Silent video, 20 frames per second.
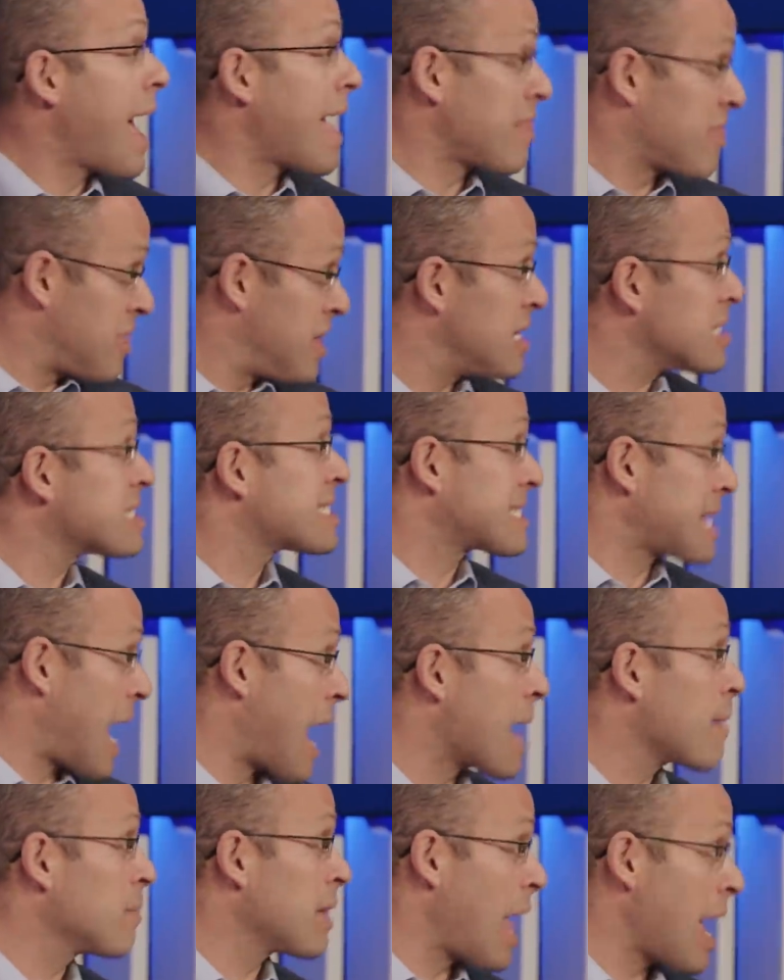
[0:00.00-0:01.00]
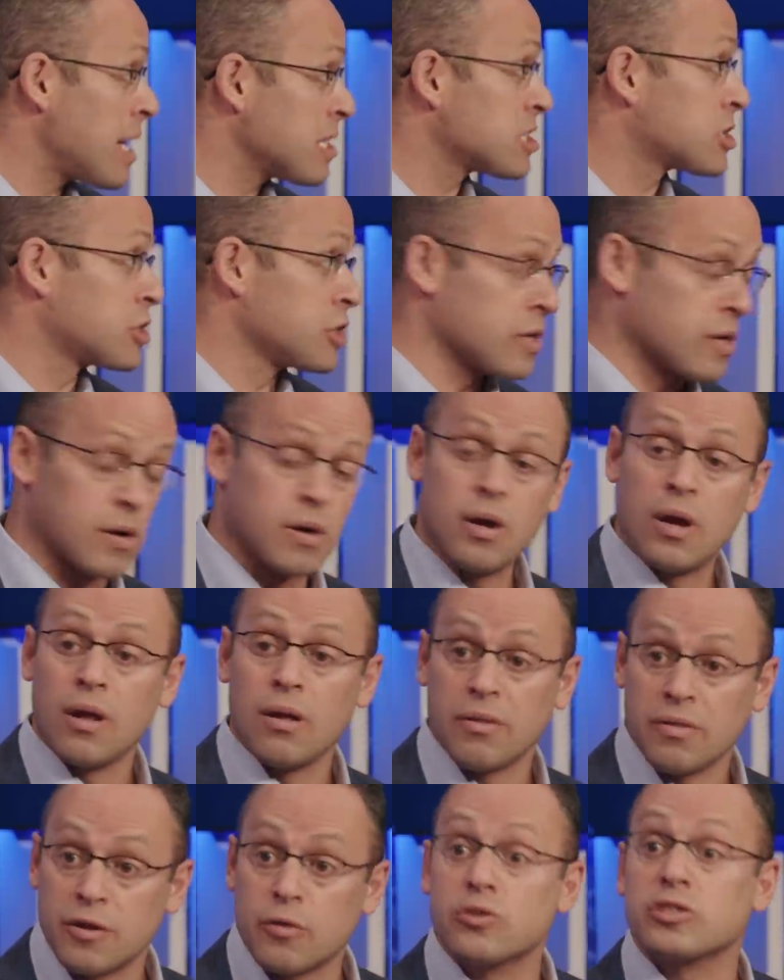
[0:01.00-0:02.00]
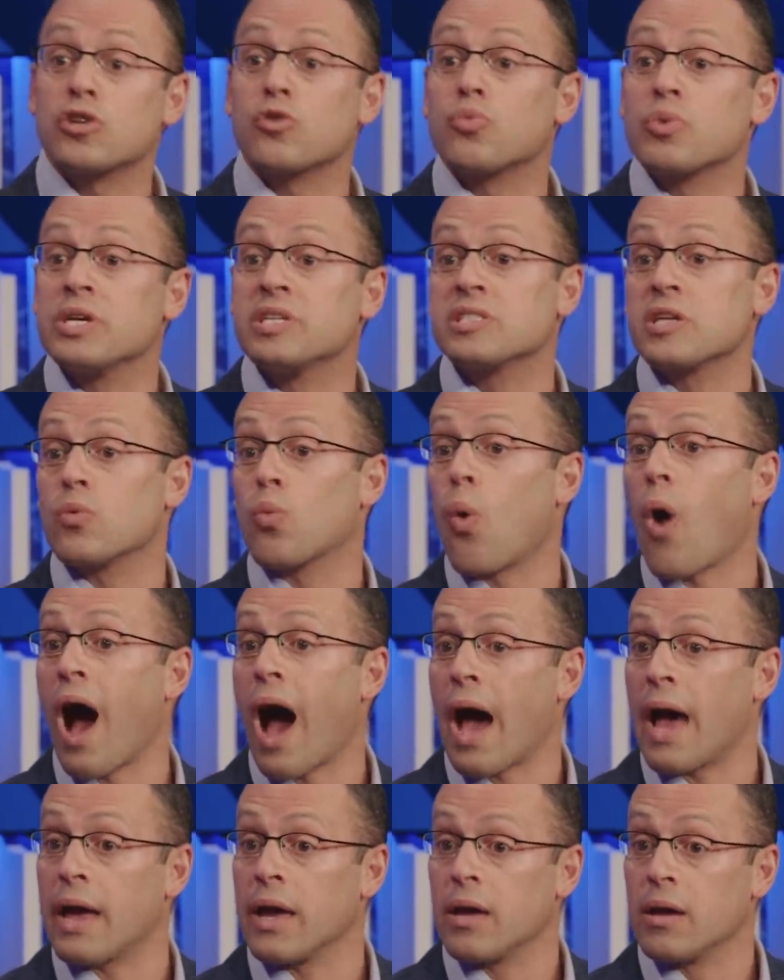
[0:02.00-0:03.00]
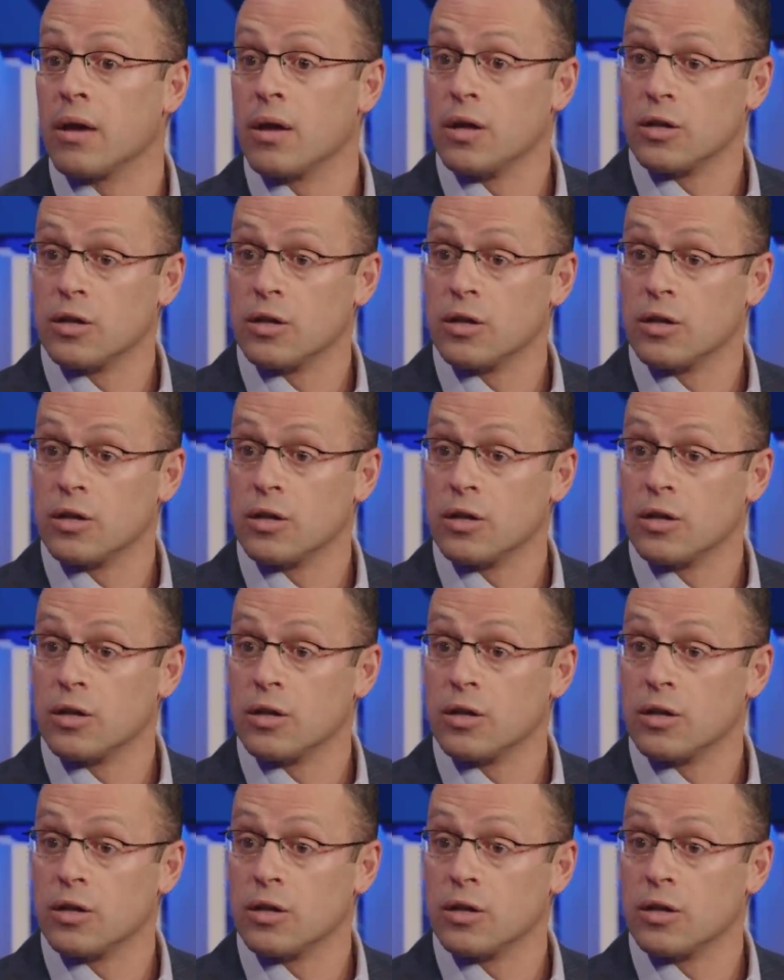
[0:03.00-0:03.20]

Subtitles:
at this time last year. There was a reason why.